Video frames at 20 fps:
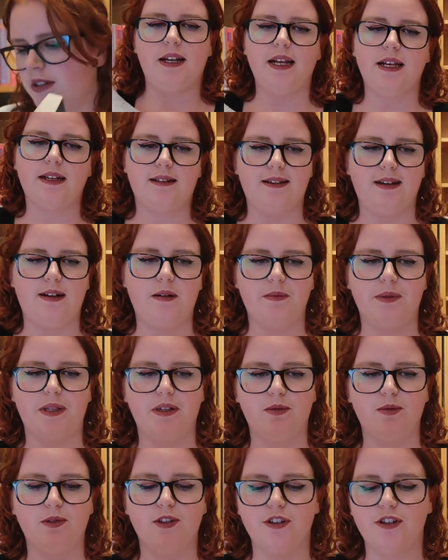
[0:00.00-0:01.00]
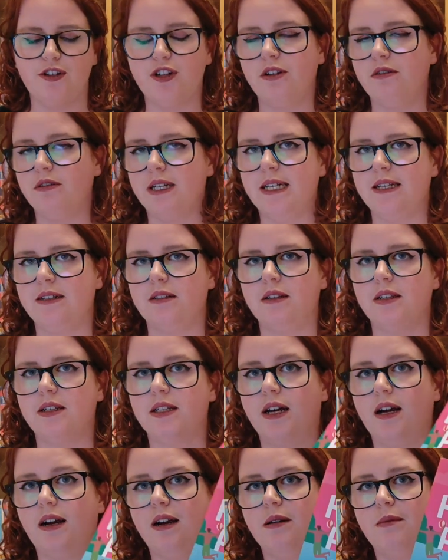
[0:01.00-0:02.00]
Next up, this was a new release at the
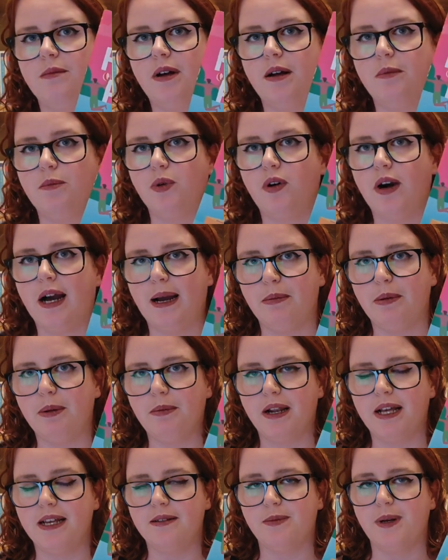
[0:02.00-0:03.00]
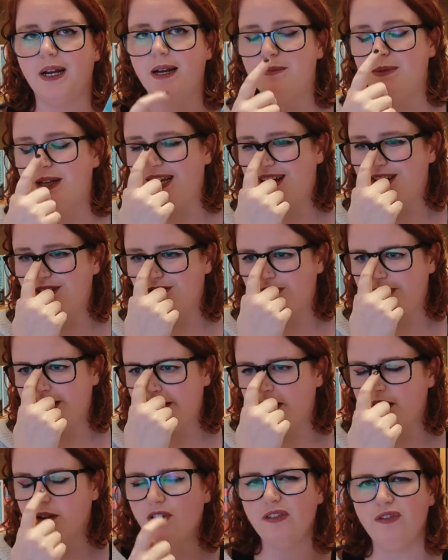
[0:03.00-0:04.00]
time. I bought Happy Place by Emily Henry.
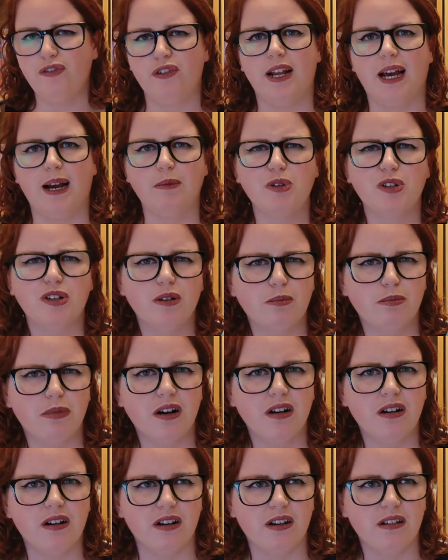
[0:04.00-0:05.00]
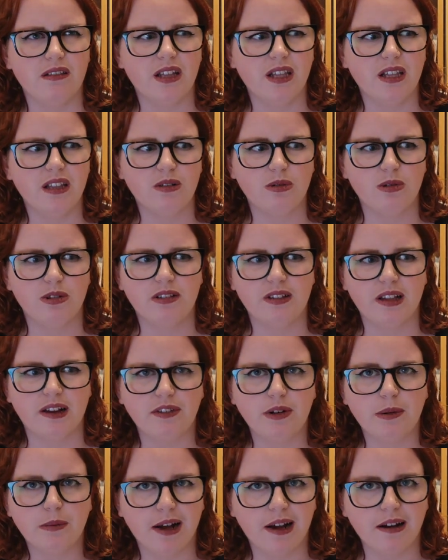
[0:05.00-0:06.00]
I got it for an absolute bargain. I think this was
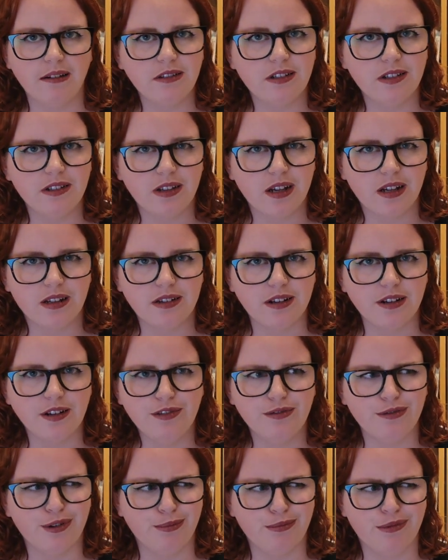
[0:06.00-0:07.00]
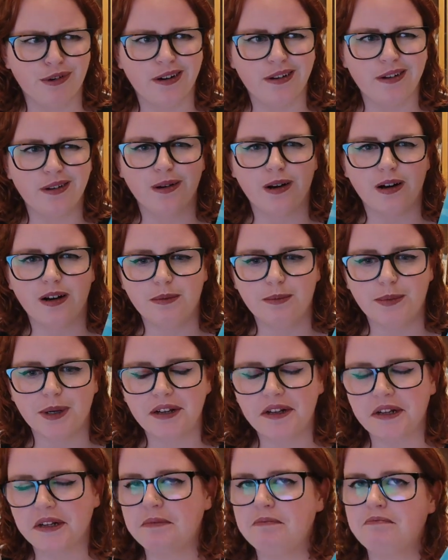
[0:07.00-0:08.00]
£7 in Tesco's for a brand new
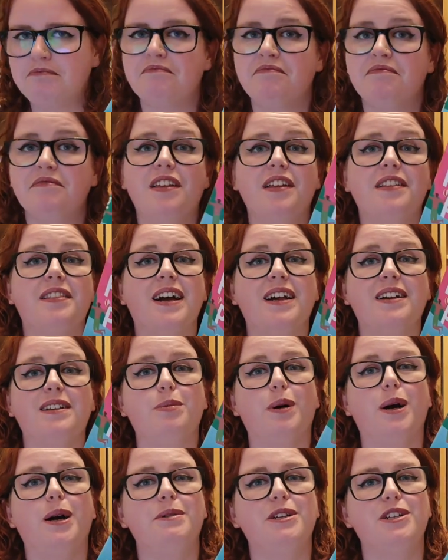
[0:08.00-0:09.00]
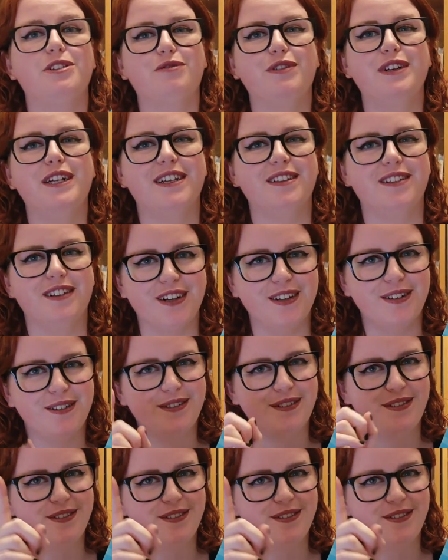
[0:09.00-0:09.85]
hardback. Did that inspire me to read it though?